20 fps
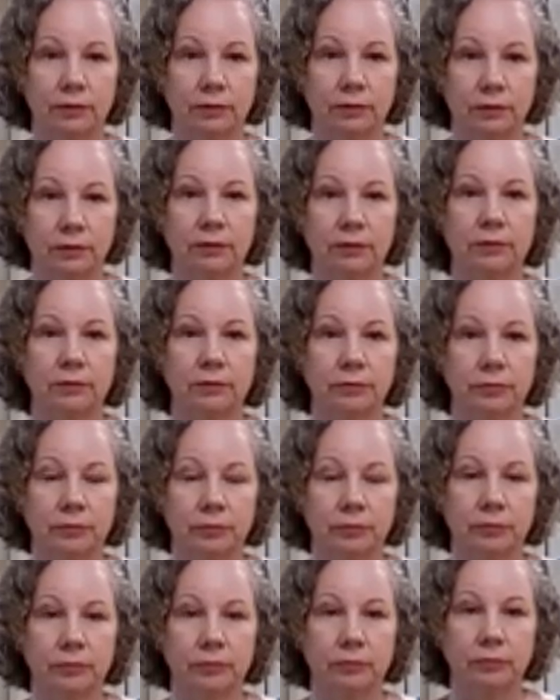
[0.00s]

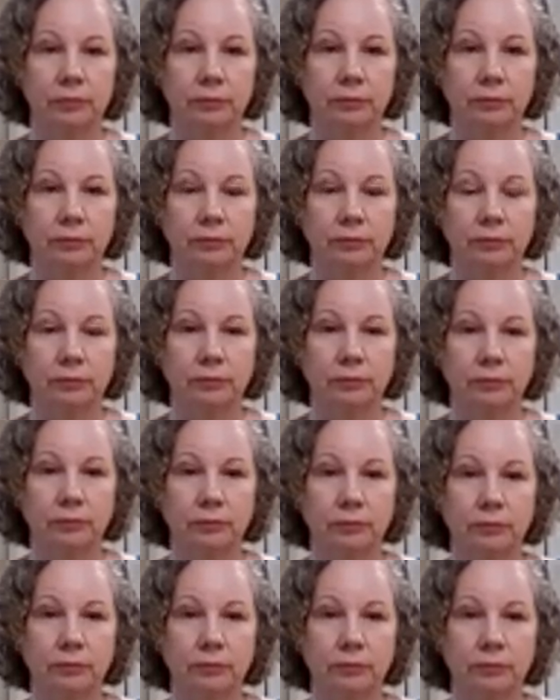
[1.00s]

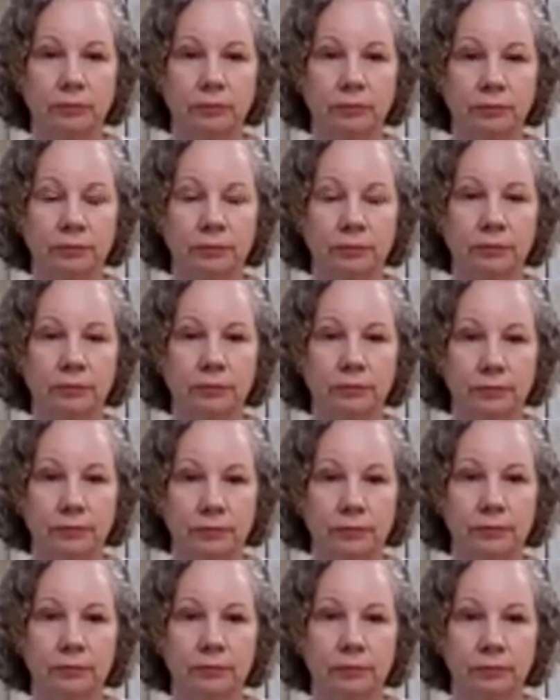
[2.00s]

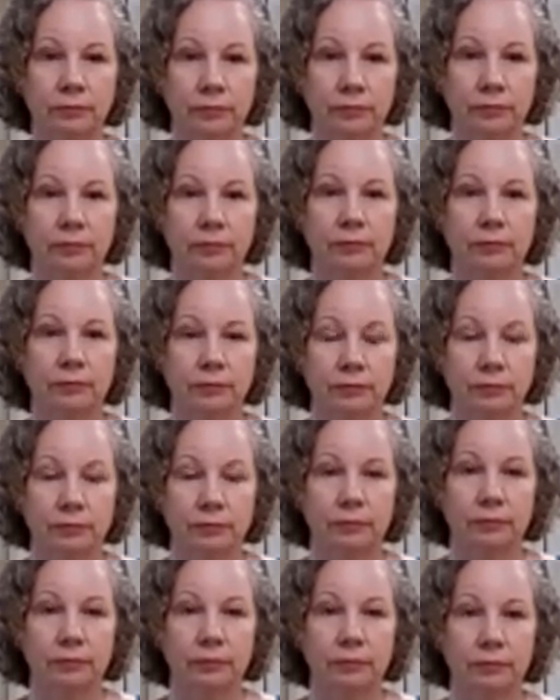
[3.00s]

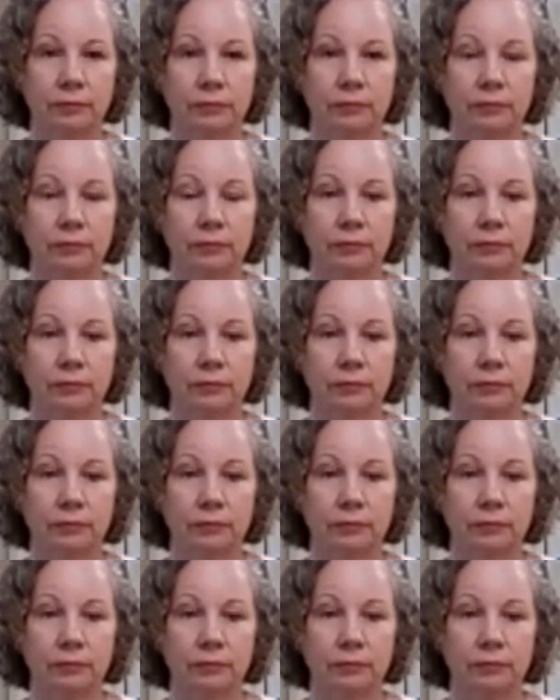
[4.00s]
(silent)